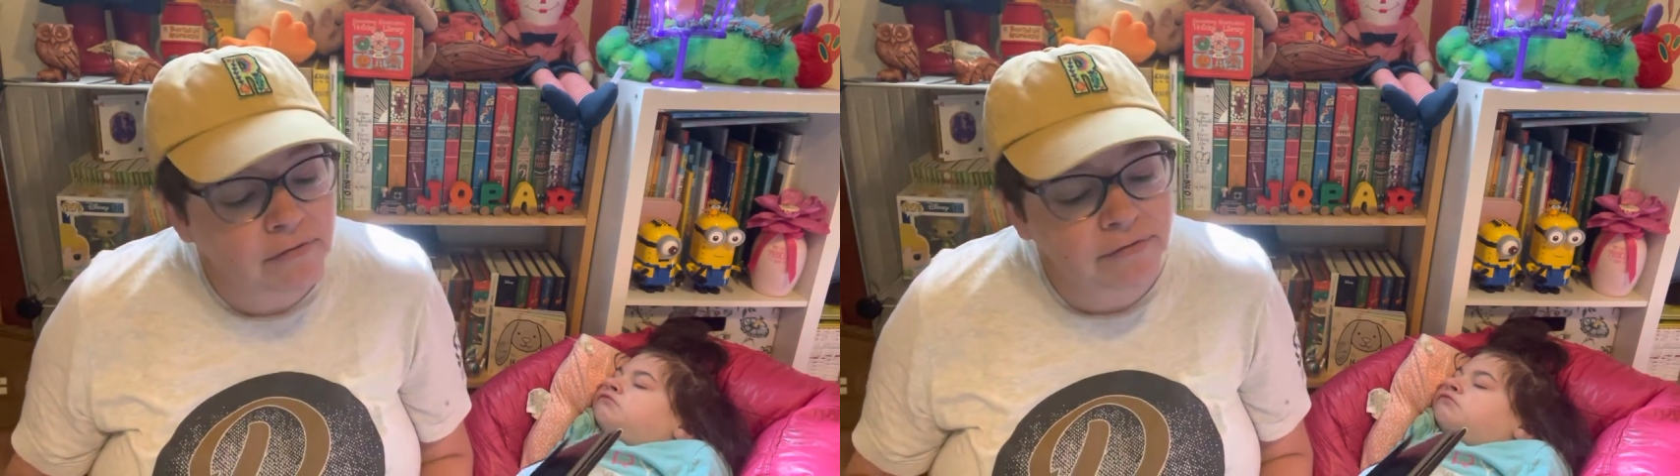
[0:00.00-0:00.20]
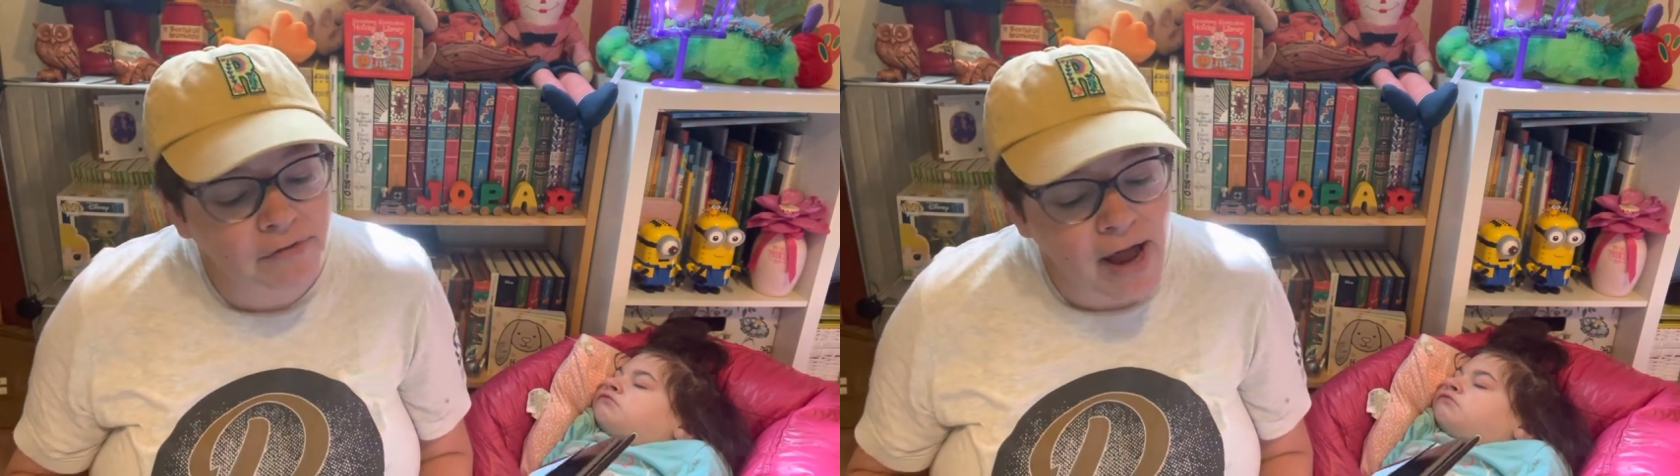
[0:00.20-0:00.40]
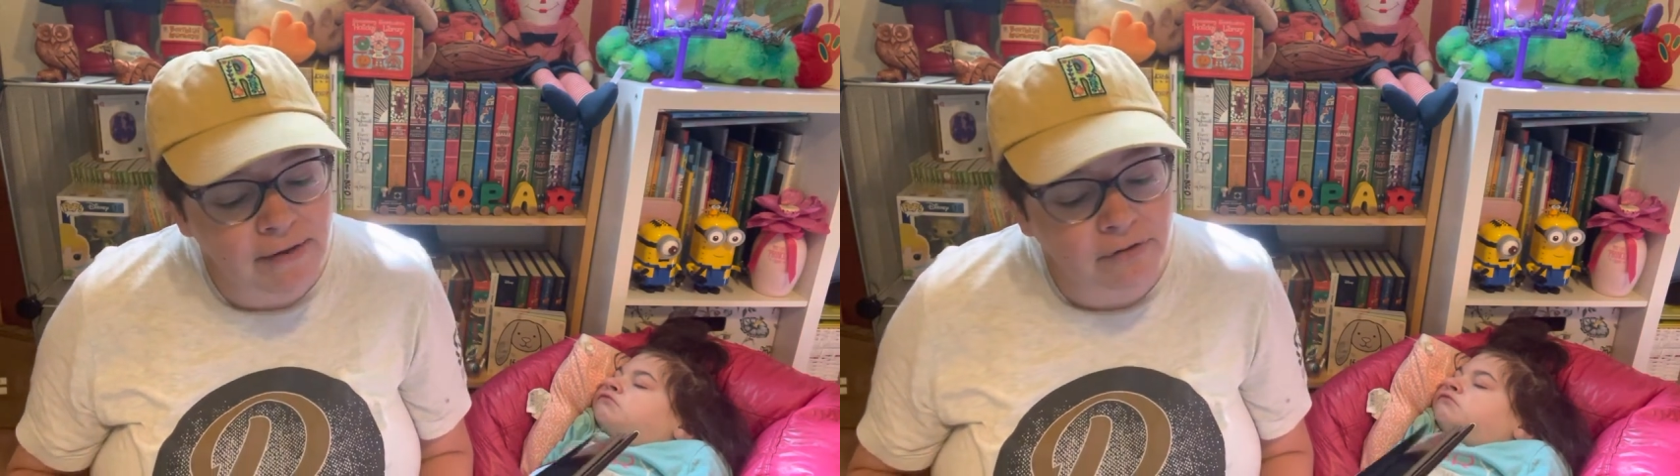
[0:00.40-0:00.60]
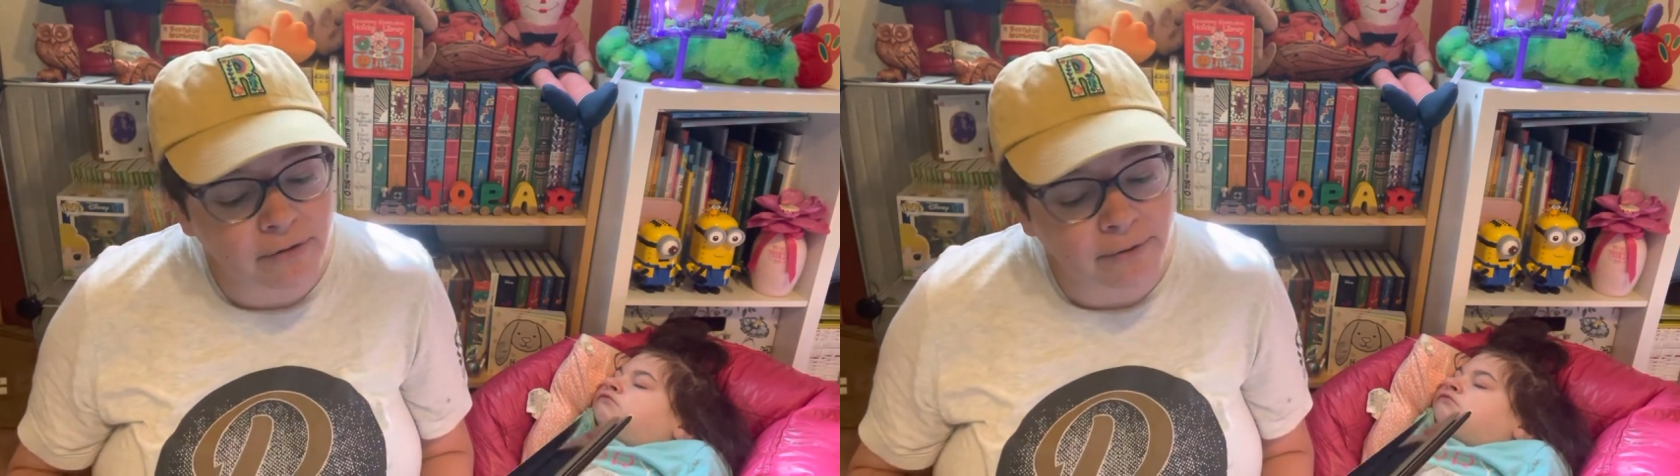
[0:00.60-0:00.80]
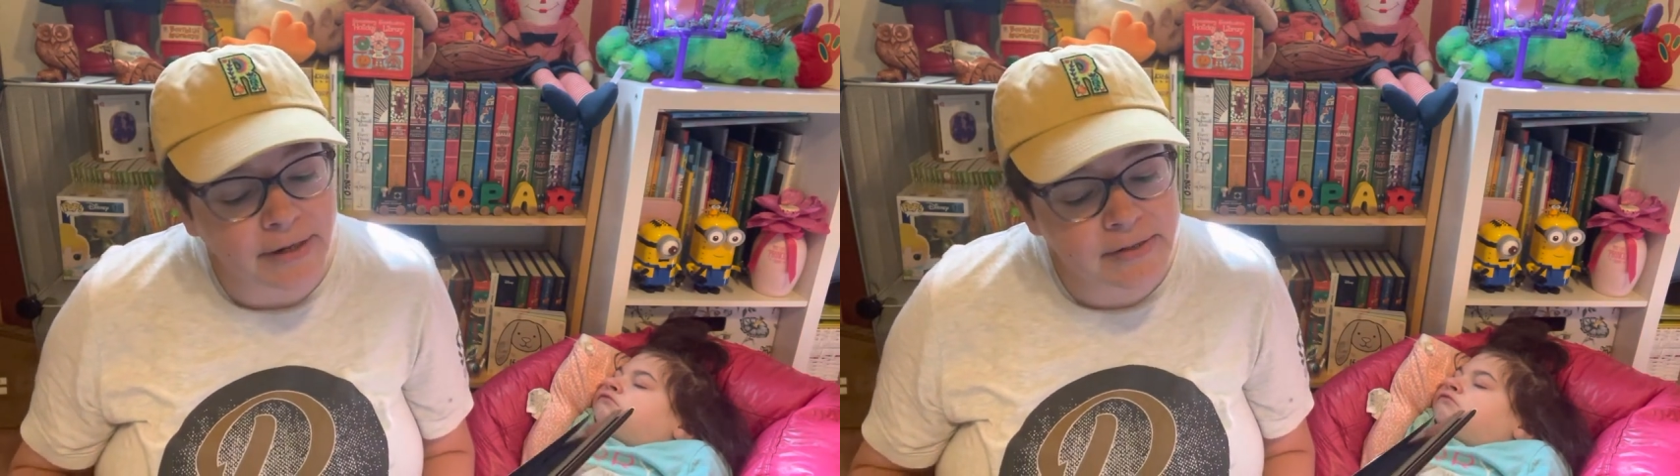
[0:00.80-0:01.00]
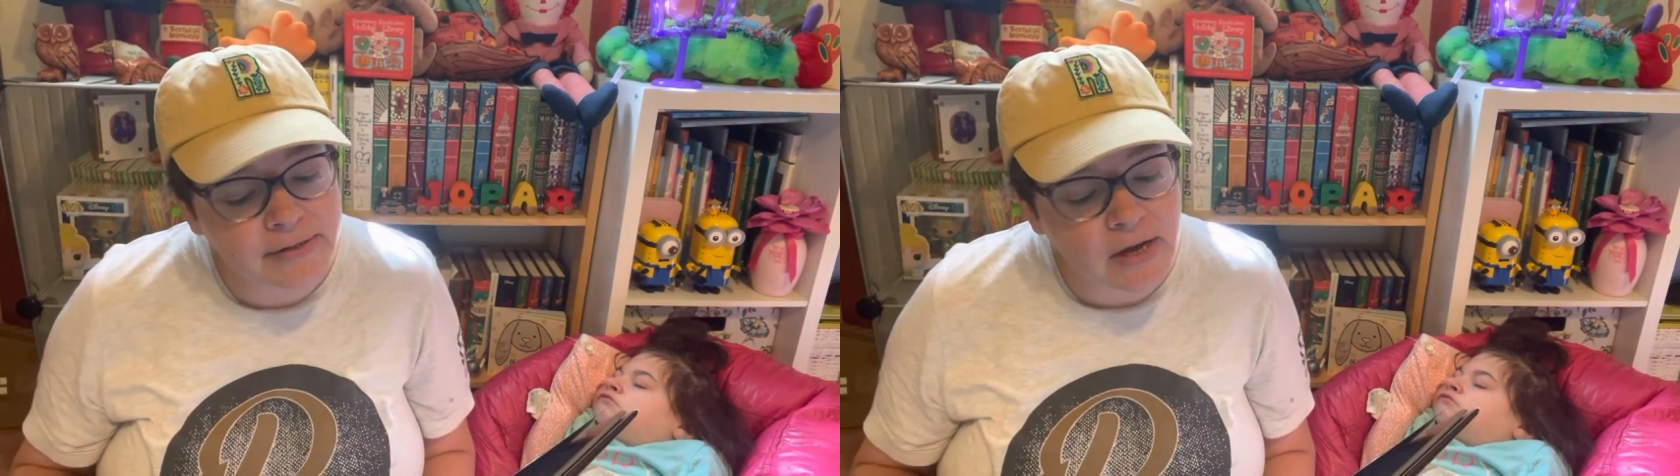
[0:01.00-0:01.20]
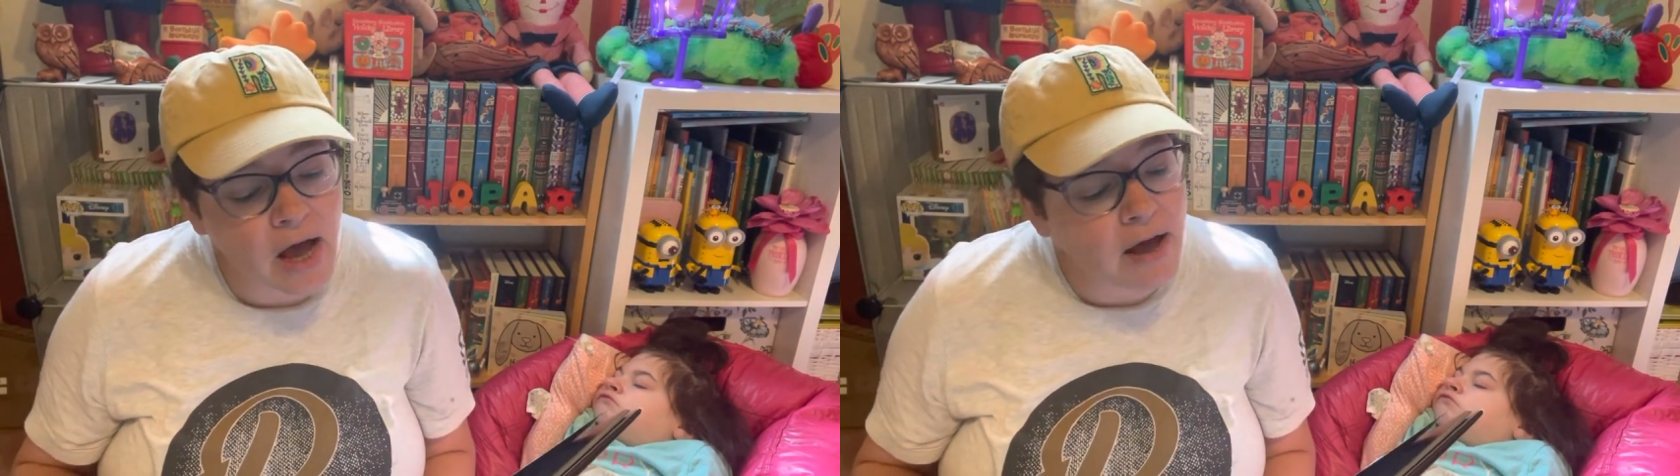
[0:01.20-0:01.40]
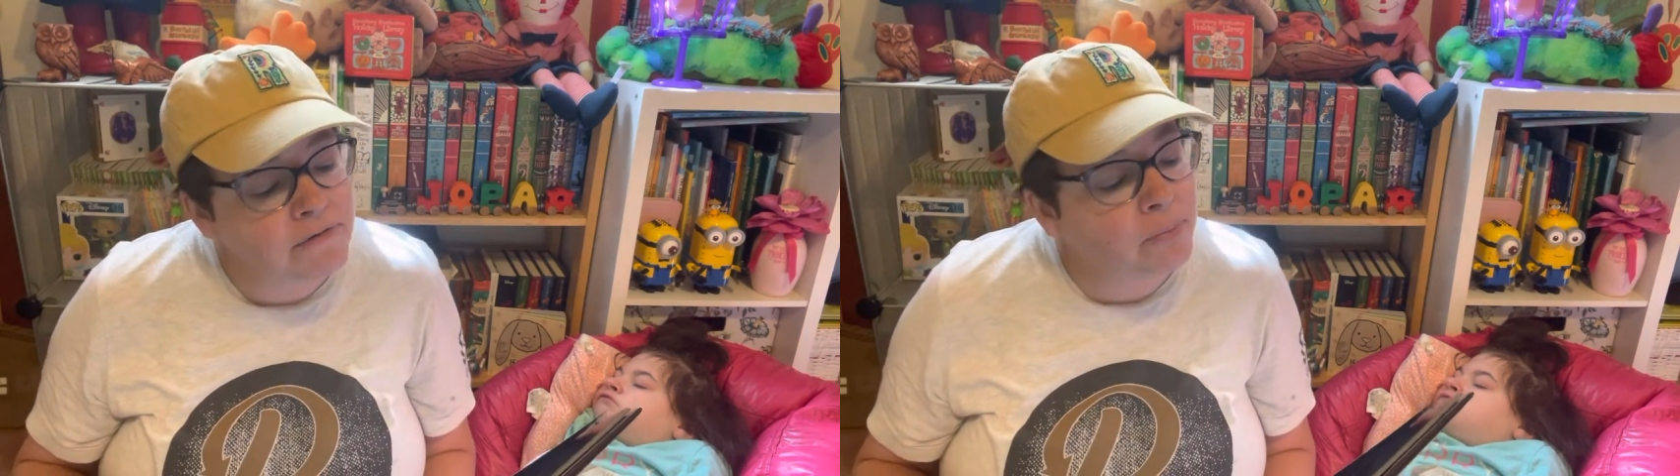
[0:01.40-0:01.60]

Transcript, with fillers: fragment of a